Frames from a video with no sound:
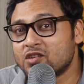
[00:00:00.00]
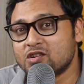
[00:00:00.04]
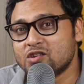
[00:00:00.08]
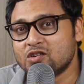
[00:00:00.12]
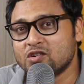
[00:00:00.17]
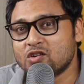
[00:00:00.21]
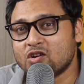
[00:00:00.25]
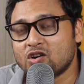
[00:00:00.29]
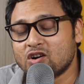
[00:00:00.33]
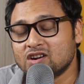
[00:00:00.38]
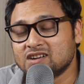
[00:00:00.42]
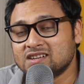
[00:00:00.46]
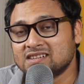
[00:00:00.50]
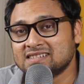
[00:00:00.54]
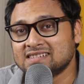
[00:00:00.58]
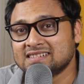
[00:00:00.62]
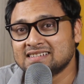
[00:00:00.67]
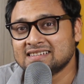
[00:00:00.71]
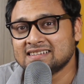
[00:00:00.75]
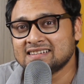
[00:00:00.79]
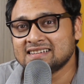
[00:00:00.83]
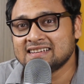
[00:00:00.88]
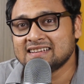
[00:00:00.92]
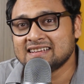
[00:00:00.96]
or not,
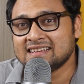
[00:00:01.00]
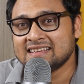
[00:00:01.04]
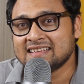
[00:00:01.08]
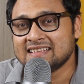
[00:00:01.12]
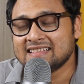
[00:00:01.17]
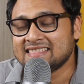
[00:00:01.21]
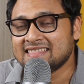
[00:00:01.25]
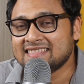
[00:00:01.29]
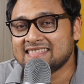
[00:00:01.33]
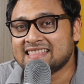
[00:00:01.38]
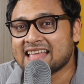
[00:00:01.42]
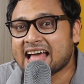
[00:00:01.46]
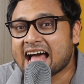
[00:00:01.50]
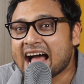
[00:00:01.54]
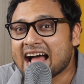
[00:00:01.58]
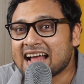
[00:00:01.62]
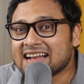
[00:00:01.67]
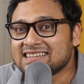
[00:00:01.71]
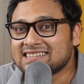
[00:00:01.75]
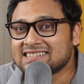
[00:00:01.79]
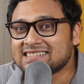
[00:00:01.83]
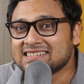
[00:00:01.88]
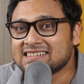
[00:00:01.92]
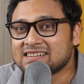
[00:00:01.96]

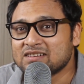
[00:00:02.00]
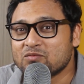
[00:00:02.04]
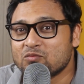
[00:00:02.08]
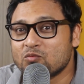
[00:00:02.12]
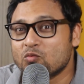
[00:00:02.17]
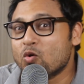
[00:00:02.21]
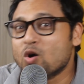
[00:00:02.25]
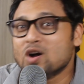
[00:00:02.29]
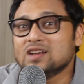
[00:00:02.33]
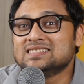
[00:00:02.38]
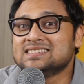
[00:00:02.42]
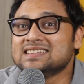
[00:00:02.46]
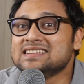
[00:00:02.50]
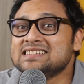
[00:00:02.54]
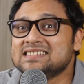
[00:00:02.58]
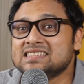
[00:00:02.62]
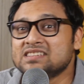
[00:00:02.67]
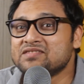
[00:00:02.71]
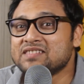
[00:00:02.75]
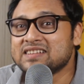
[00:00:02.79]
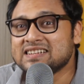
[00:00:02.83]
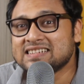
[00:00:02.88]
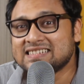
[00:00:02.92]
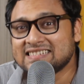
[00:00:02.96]
that wasn't
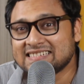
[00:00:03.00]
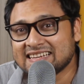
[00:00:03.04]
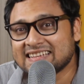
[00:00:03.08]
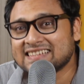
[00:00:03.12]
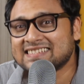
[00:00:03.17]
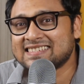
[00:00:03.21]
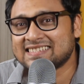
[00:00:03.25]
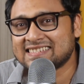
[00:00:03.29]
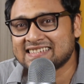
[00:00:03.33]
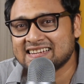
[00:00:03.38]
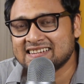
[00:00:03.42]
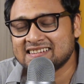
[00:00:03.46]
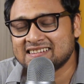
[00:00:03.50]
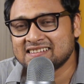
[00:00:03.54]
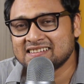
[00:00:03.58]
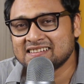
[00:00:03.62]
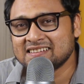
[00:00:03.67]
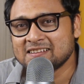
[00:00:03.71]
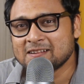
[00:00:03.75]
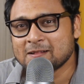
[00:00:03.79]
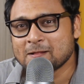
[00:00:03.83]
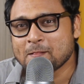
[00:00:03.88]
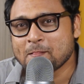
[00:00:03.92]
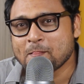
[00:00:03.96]
even tested
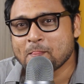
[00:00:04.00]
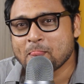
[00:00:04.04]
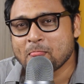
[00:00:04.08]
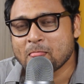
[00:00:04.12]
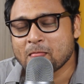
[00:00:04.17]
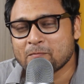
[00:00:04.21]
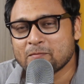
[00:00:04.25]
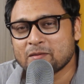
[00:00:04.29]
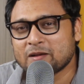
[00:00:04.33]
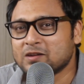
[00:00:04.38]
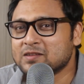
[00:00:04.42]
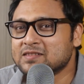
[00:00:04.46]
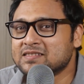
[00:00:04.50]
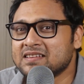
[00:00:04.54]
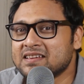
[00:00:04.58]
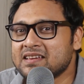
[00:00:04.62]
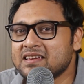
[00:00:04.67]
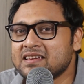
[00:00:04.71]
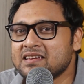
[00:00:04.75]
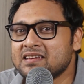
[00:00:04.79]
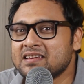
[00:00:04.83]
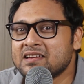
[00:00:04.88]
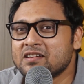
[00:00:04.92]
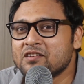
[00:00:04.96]
because
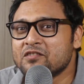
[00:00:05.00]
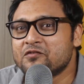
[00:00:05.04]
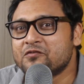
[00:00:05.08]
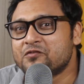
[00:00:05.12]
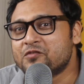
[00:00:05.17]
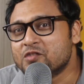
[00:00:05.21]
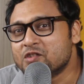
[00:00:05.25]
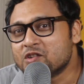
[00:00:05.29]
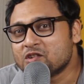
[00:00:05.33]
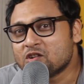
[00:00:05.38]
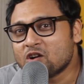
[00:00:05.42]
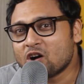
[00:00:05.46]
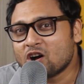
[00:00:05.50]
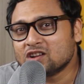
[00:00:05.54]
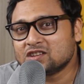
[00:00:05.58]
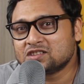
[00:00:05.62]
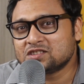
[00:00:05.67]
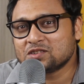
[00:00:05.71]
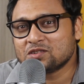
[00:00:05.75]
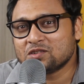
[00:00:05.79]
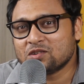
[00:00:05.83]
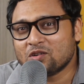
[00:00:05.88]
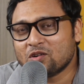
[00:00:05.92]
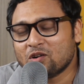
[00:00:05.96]
he
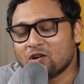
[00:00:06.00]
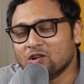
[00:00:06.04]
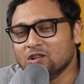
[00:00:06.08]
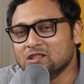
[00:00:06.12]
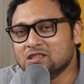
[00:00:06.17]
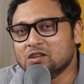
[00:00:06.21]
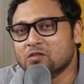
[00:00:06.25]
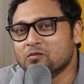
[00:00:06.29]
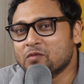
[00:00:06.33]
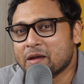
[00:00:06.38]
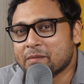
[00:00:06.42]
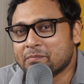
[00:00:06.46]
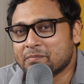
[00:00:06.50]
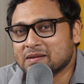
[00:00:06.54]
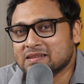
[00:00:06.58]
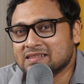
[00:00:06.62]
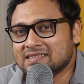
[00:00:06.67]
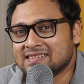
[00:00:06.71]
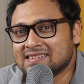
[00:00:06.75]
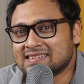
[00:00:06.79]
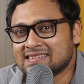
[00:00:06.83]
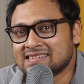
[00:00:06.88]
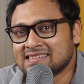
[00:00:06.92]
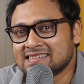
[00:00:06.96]
forgot all the
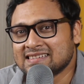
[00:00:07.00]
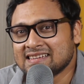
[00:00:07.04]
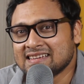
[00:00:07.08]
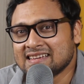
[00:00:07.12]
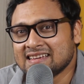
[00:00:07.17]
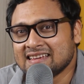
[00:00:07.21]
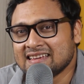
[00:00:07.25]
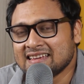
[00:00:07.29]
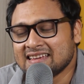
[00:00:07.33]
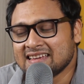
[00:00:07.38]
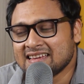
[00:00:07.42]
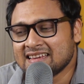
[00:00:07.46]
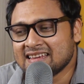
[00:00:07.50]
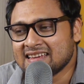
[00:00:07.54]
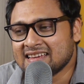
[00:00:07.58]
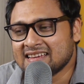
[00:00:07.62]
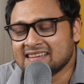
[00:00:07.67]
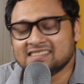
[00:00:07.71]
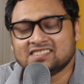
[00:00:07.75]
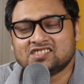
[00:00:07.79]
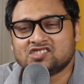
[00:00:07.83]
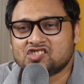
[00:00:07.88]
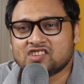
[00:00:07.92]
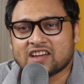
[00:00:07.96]
weapons.
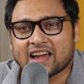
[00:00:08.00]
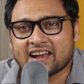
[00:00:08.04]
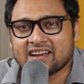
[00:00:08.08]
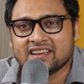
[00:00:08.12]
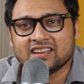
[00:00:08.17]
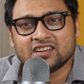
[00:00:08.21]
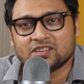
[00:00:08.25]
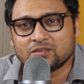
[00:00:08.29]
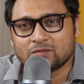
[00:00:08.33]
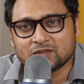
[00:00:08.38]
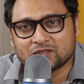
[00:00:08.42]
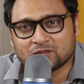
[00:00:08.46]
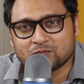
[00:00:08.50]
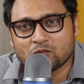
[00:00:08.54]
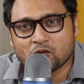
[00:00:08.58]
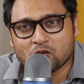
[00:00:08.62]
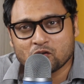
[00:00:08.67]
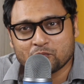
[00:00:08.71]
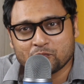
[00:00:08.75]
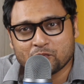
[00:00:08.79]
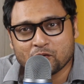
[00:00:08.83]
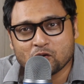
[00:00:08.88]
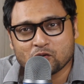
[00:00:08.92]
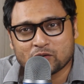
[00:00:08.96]
His chariot was
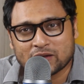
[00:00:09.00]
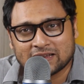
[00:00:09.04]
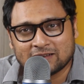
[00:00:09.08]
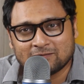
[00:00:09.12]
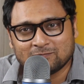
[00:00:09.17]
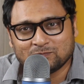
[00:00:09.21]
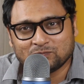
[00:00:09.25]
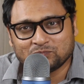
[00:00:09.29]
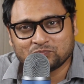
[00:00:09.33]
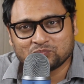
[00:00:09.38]
broken.